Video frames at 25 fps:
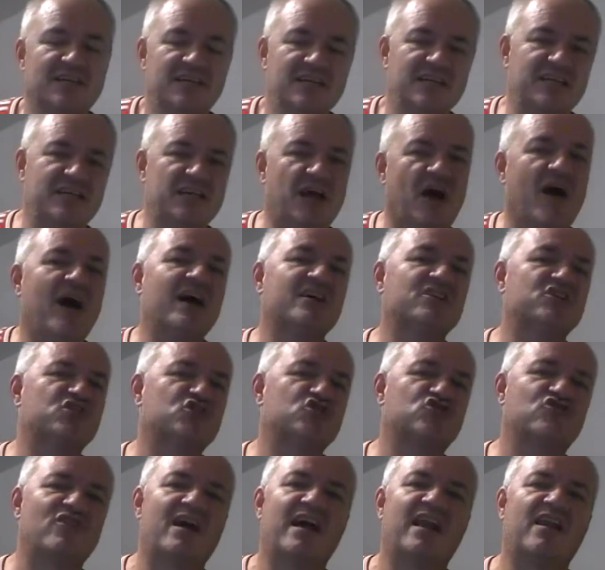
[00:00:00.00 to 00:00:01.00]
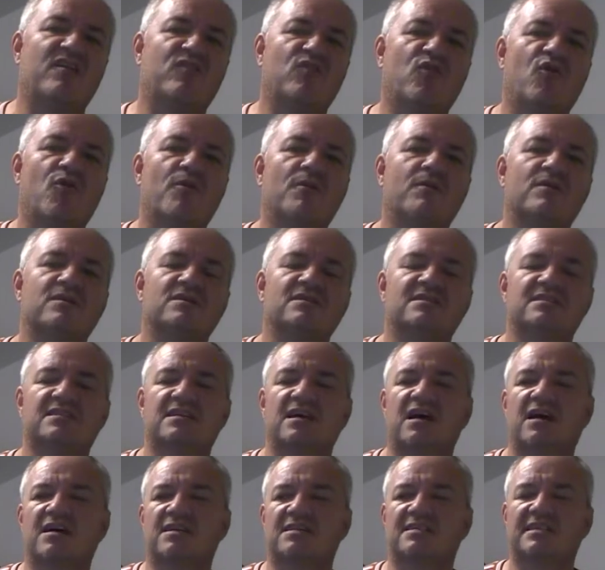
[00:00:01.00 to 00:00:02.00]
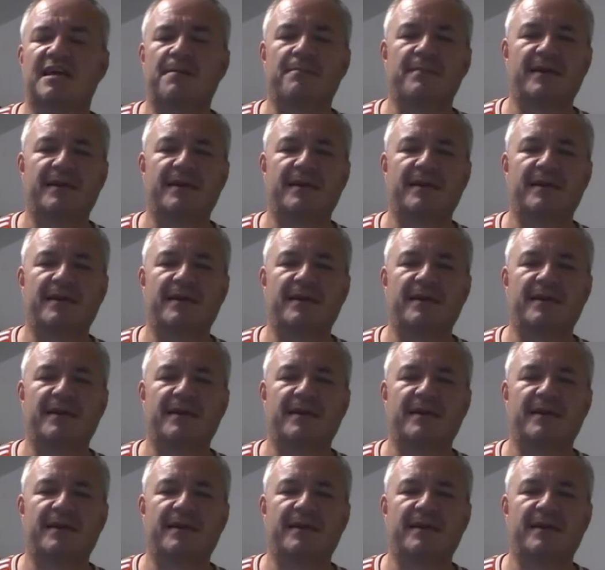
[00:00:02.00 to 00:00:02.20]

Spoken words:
you know, Estrella or San